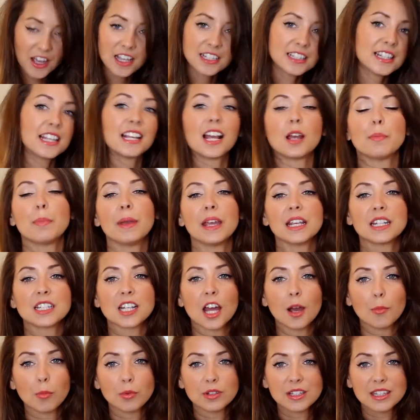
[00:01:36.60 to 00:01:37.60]
first thing I
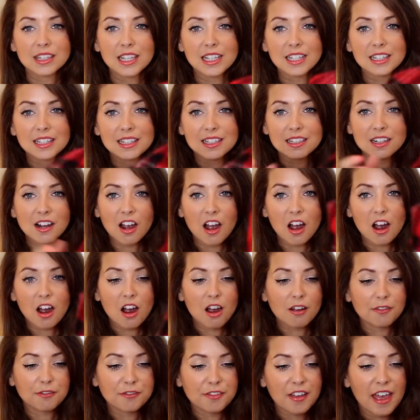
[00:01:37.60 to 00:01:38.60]
picked up was this
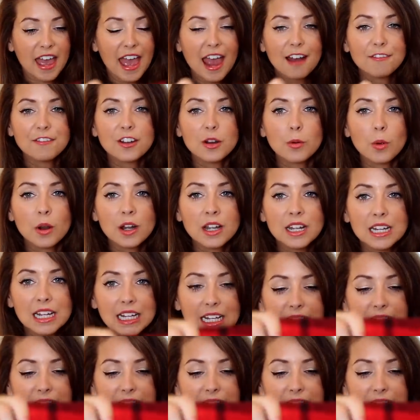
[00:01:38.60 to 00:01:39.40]
scarf. Everyone